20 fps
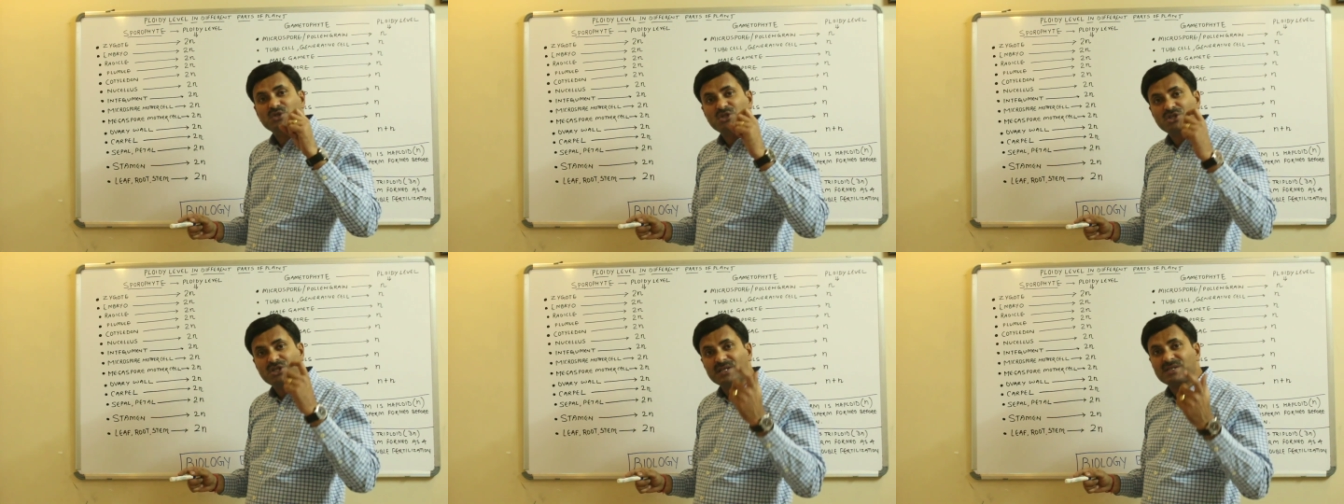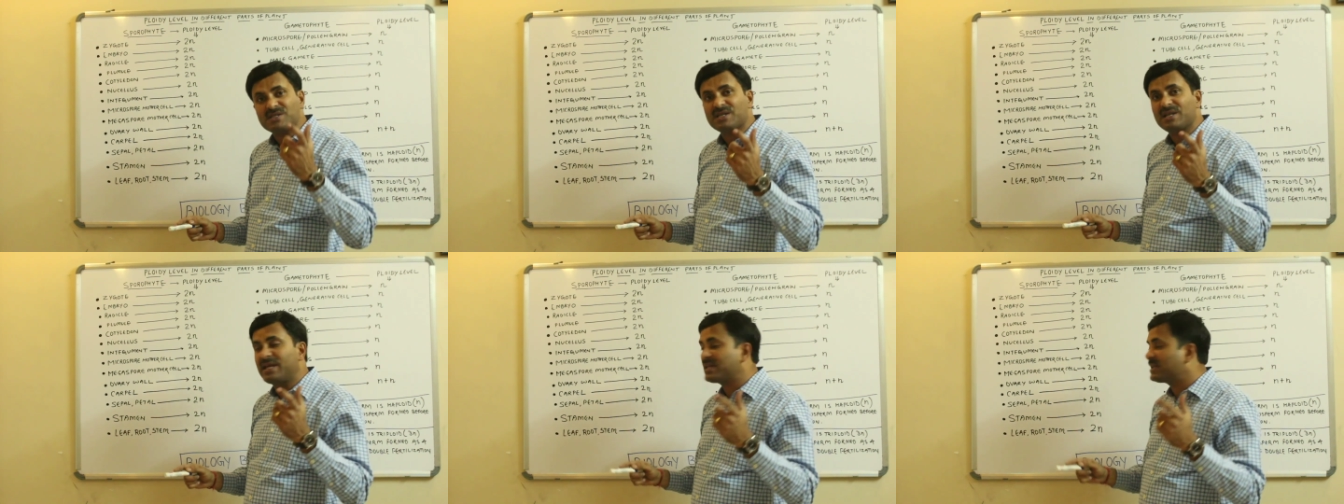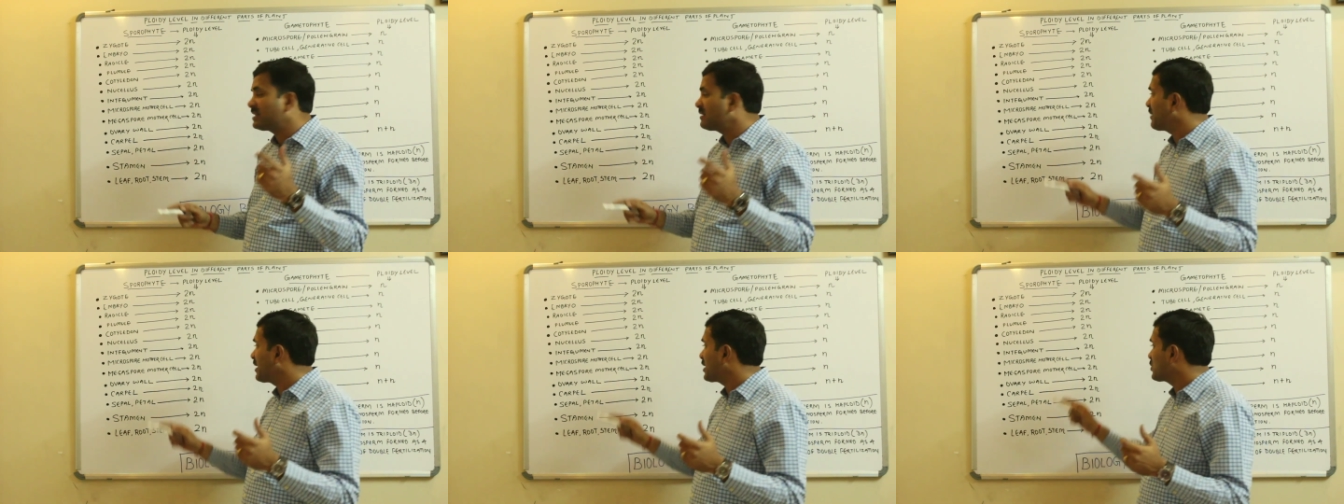just
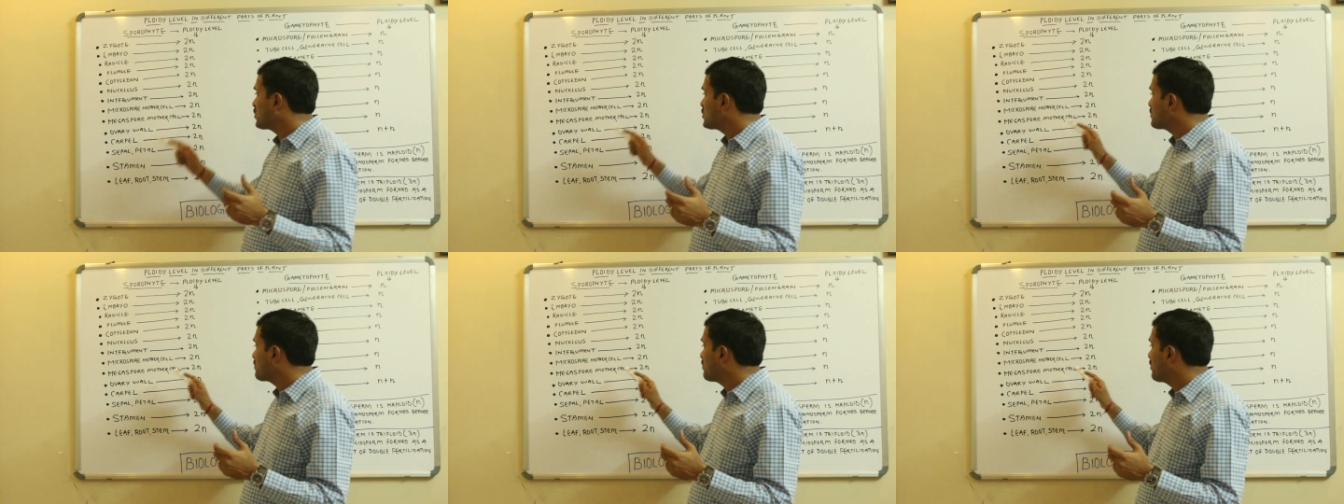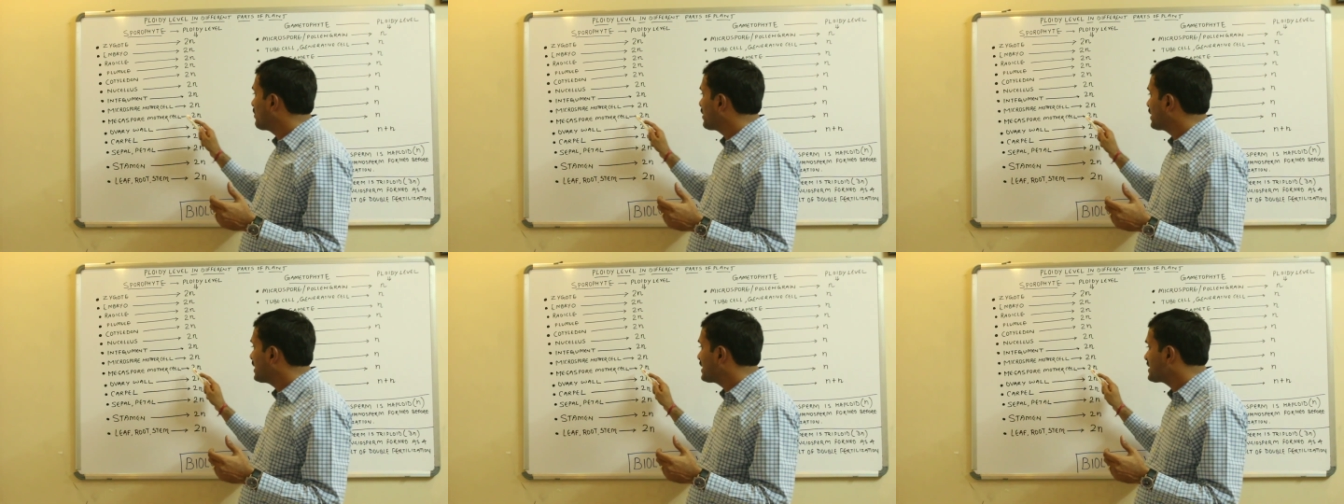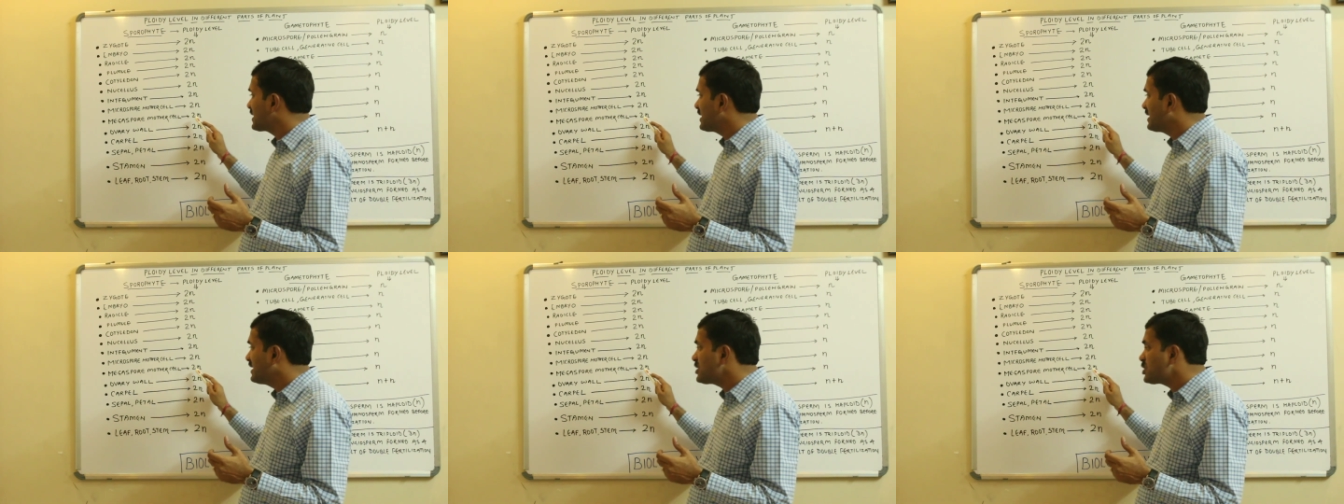like the microspore mother
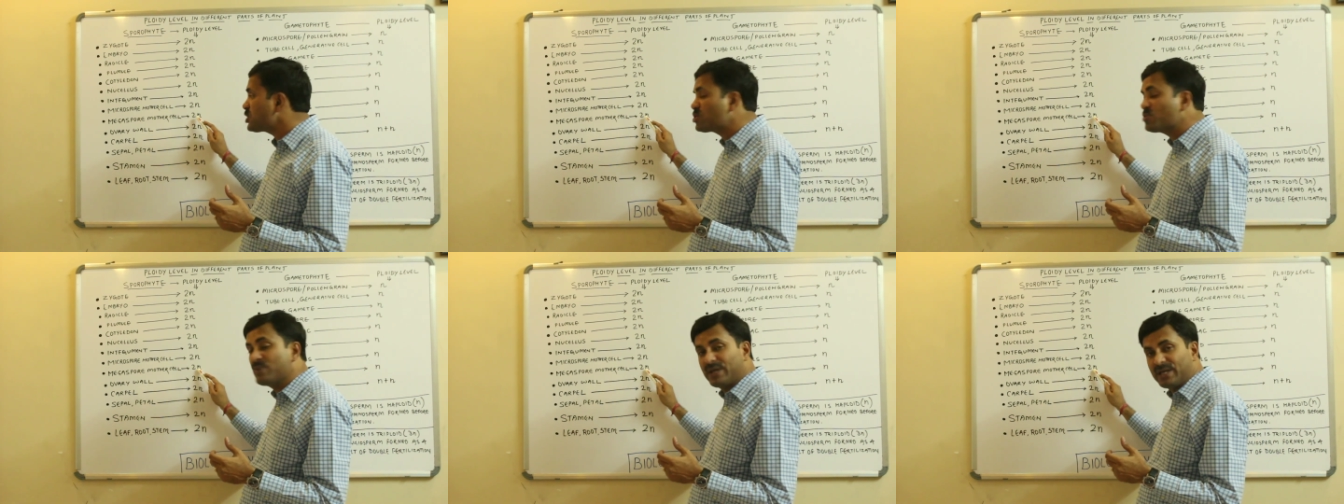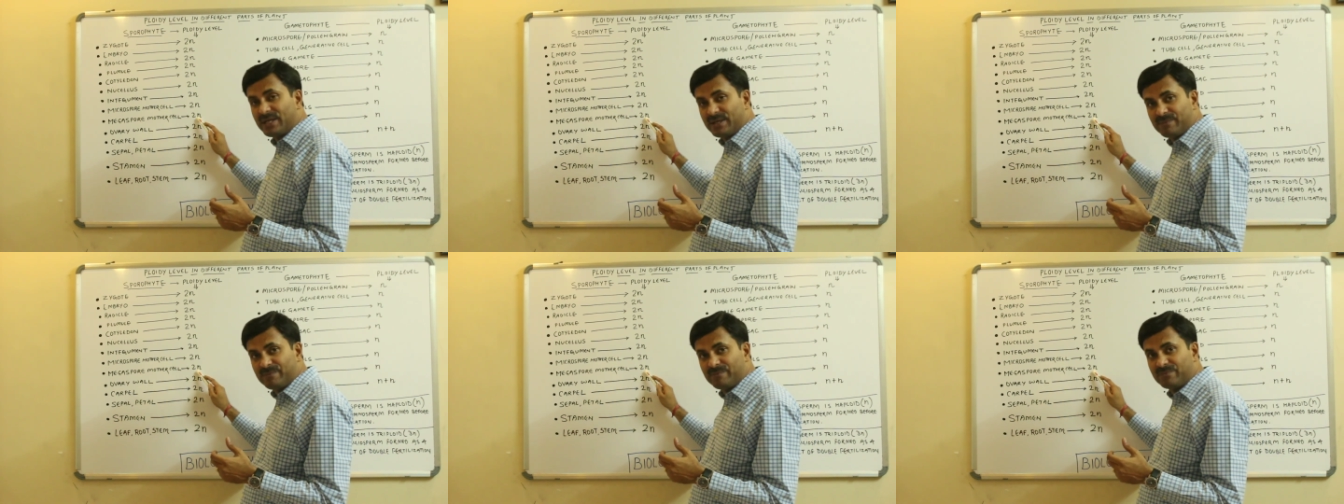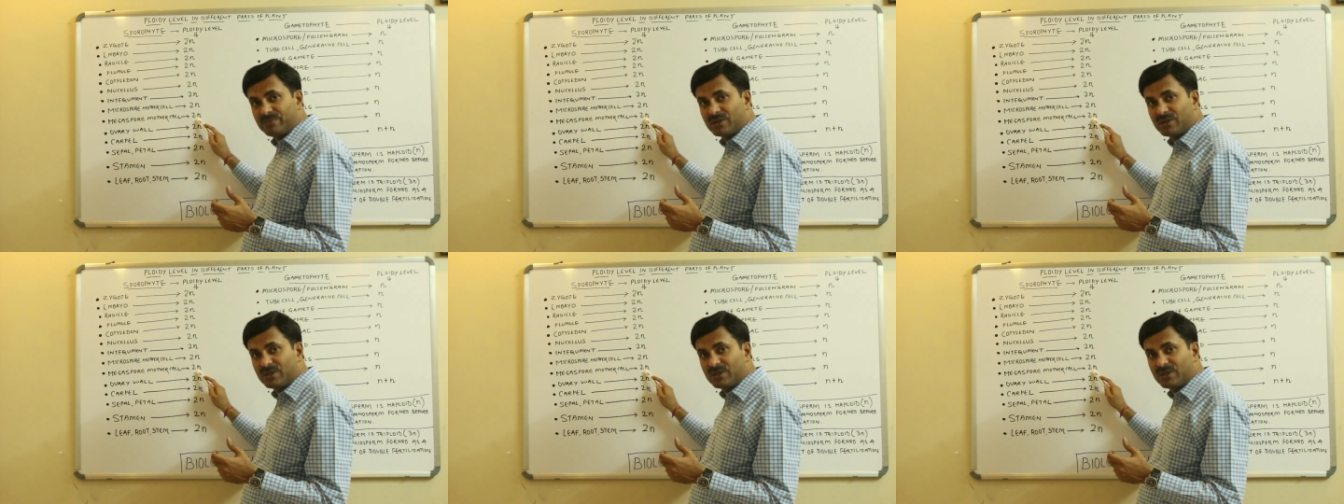cell, is 2n.